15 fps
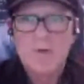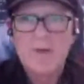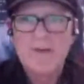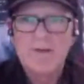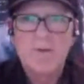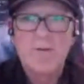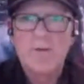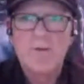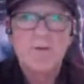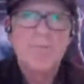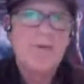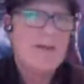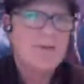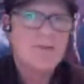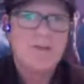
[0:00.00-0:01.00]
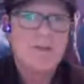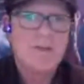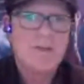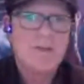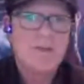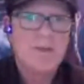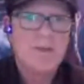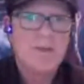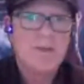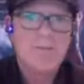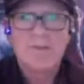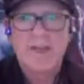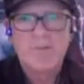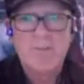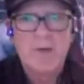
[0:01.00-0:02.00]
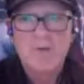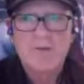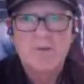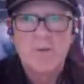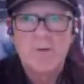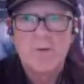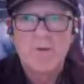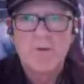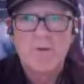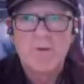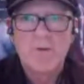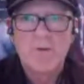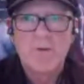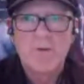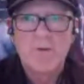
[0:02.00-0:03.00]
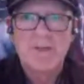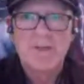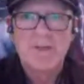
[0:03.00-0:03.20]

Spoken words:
I would imagine it must be the same for most authors.